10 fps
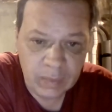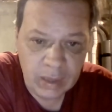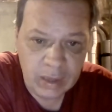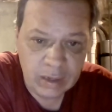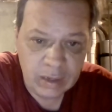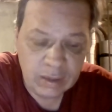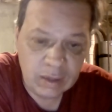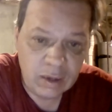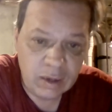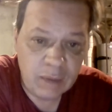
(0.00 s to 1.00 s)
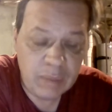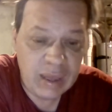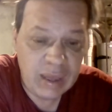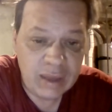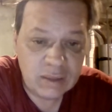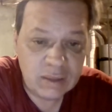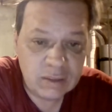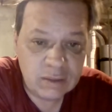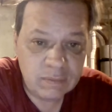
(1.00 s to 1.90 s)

and it did not pass.